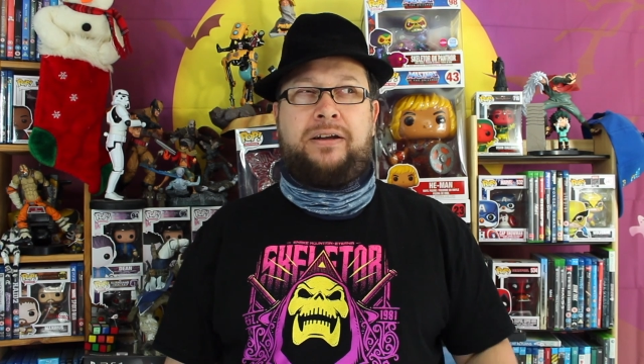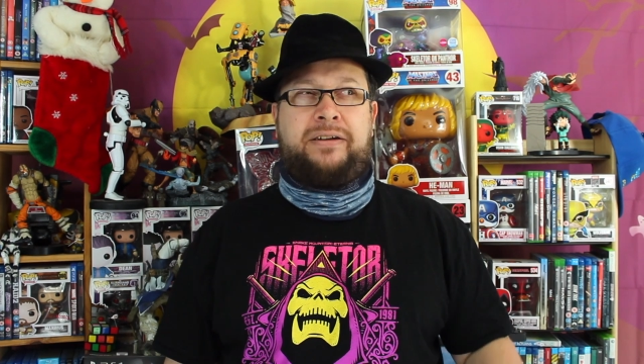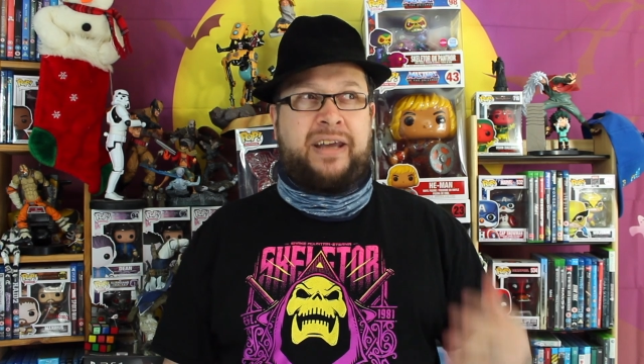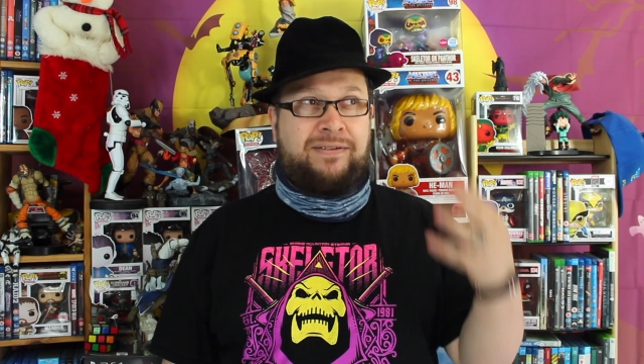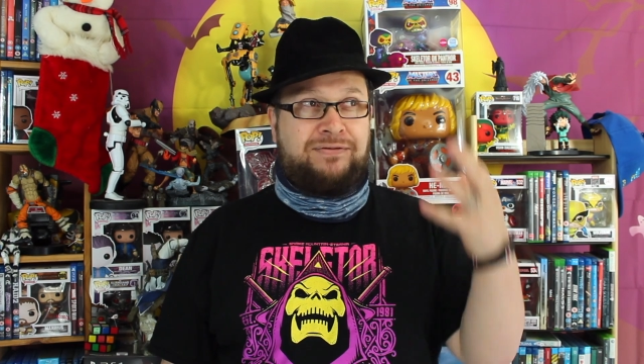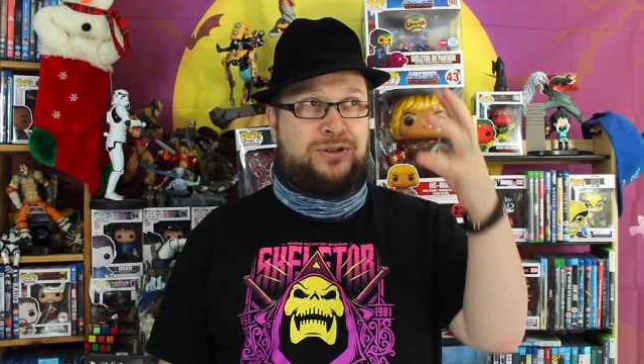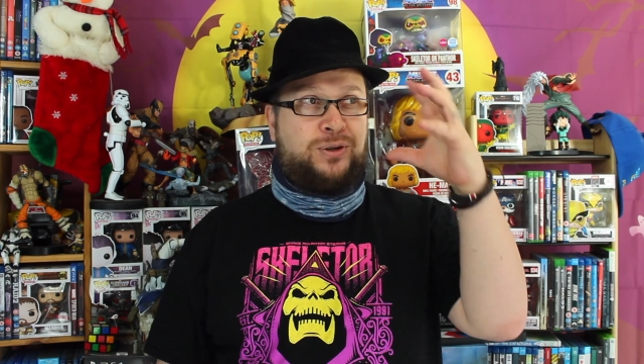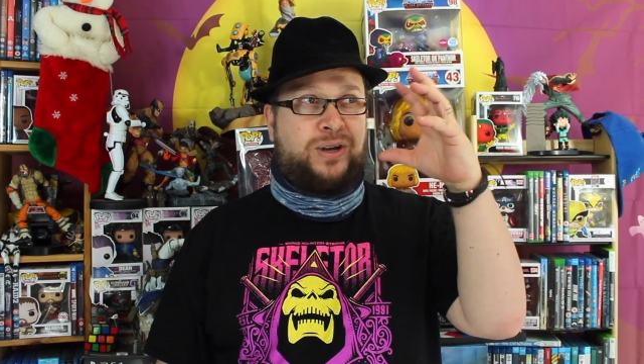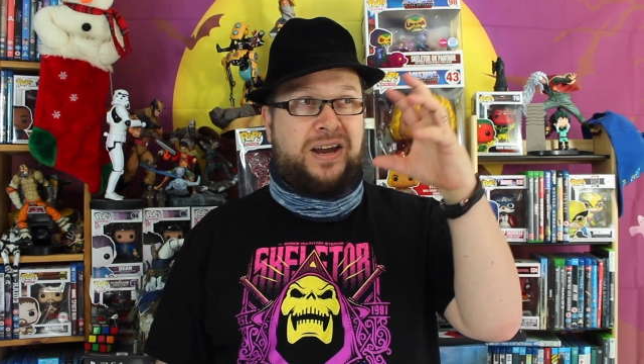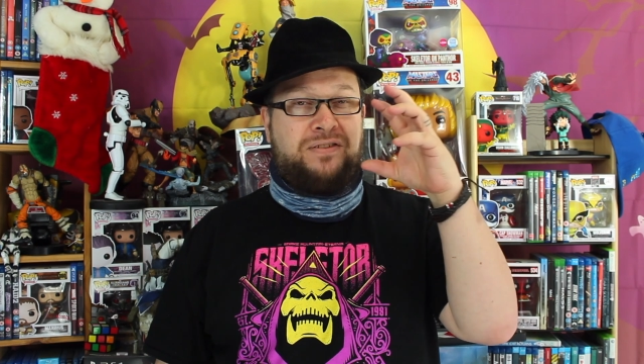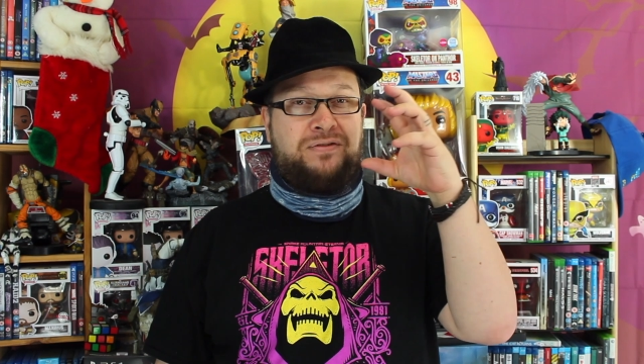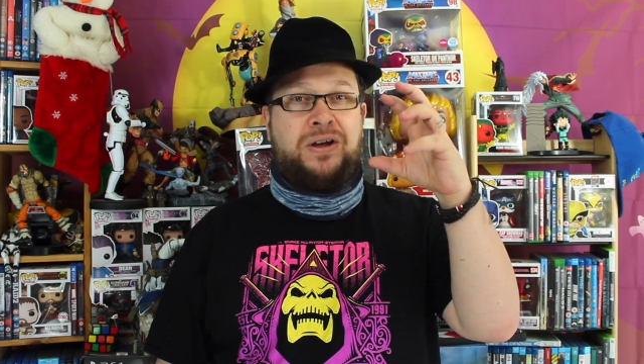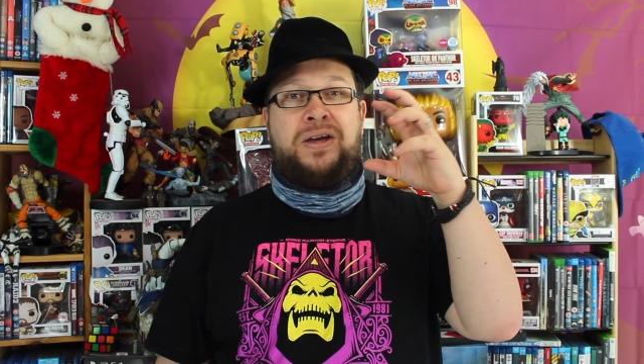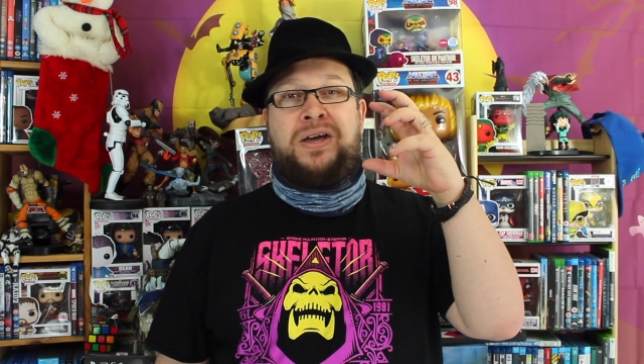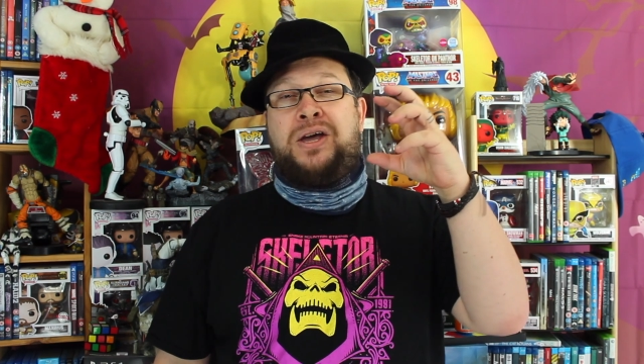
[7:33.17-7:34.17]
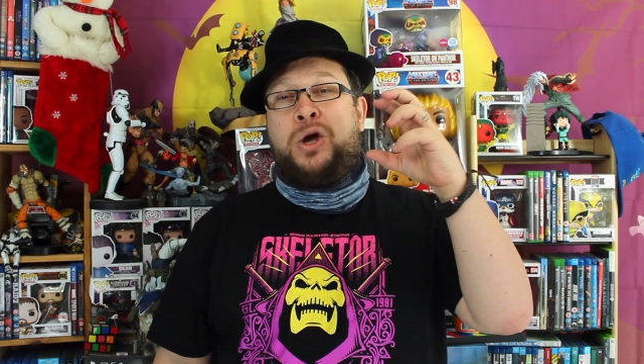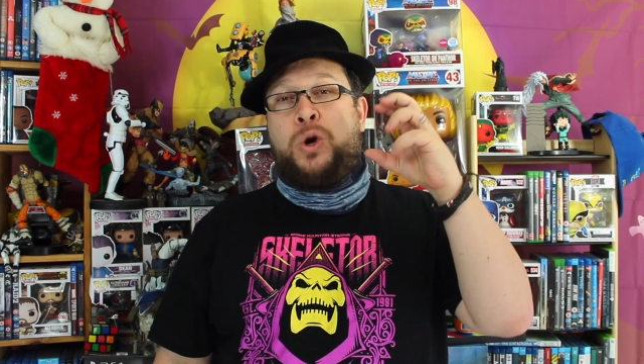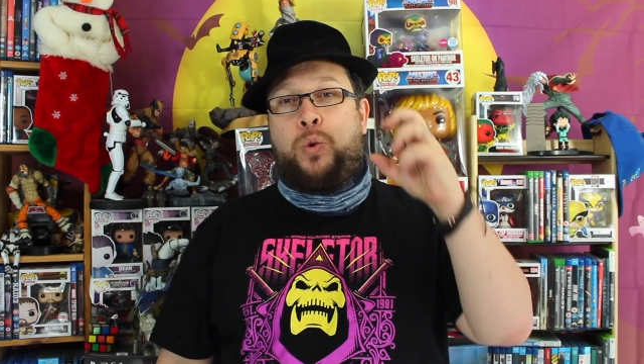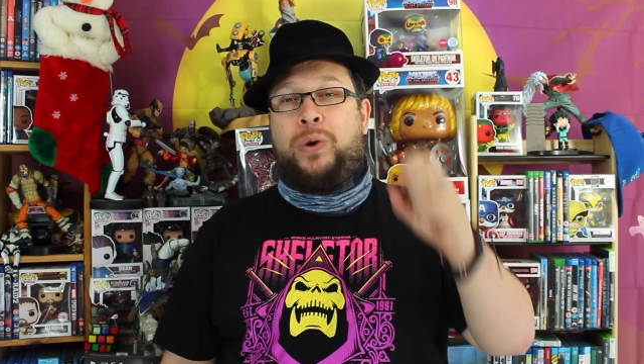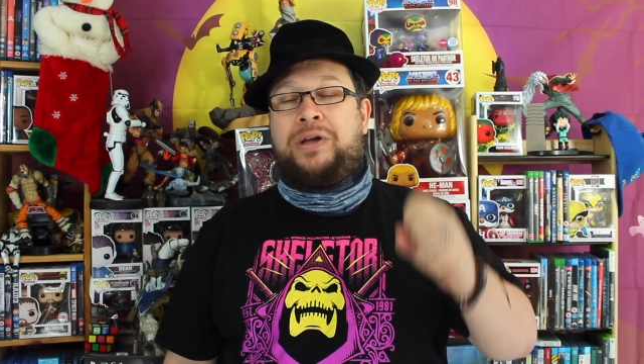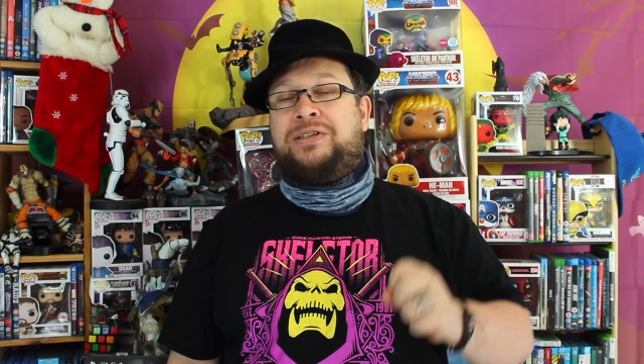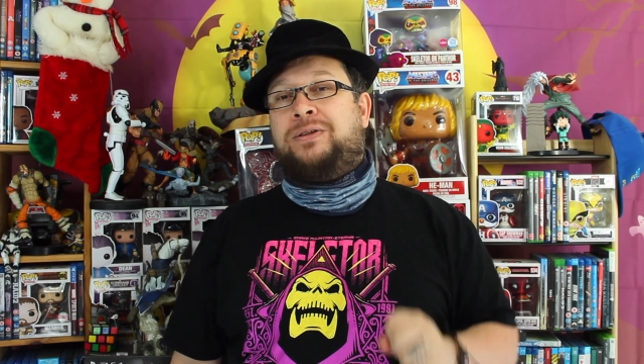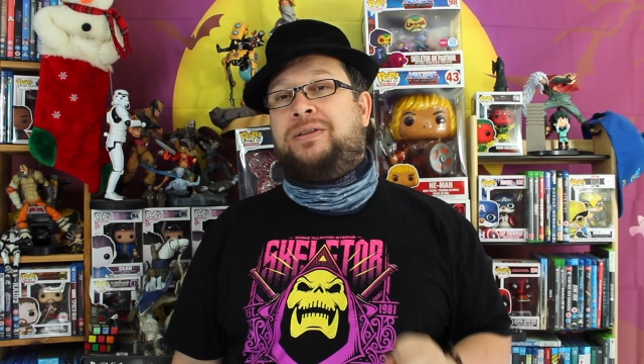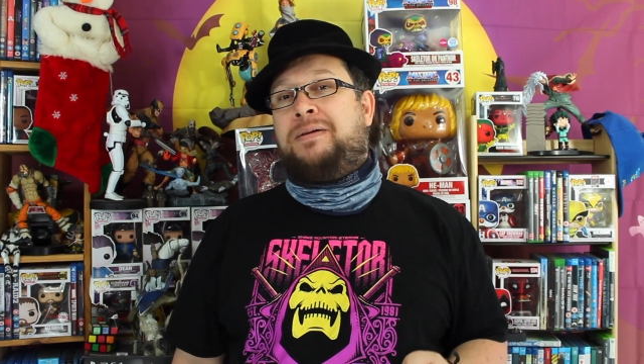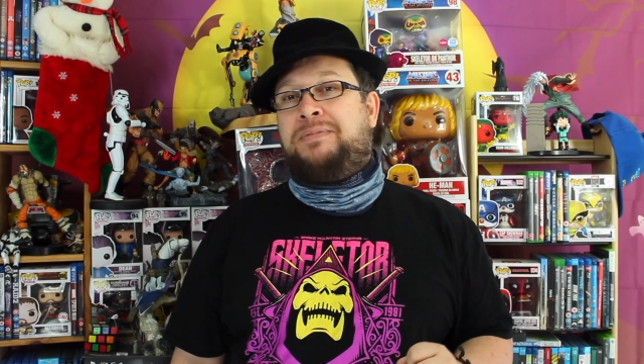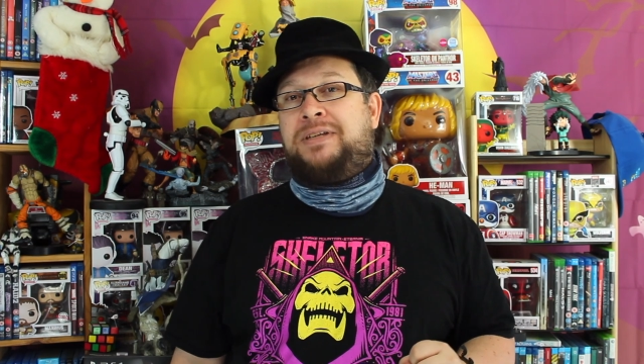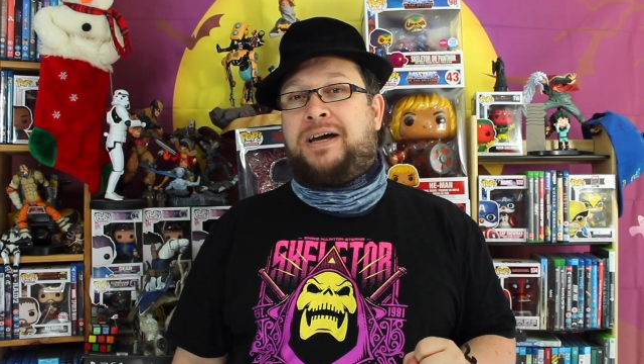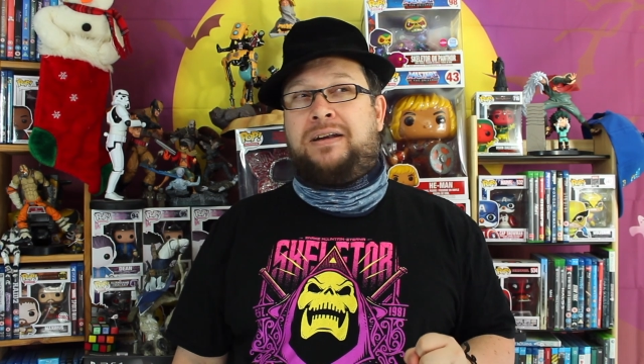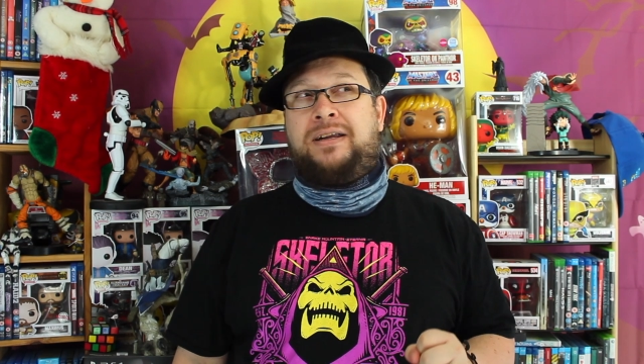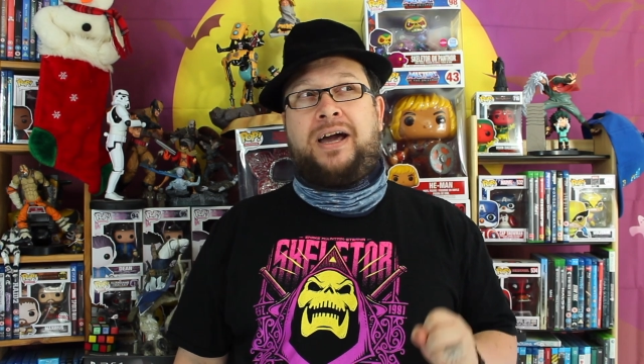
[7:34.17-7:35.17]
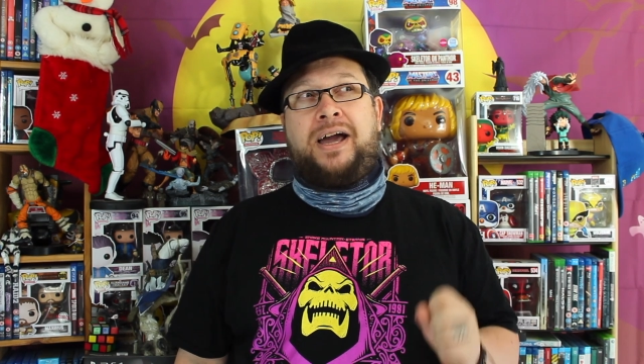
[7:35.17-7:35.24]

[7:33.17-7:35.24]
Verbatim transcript: I'll have to kind of whittle them down.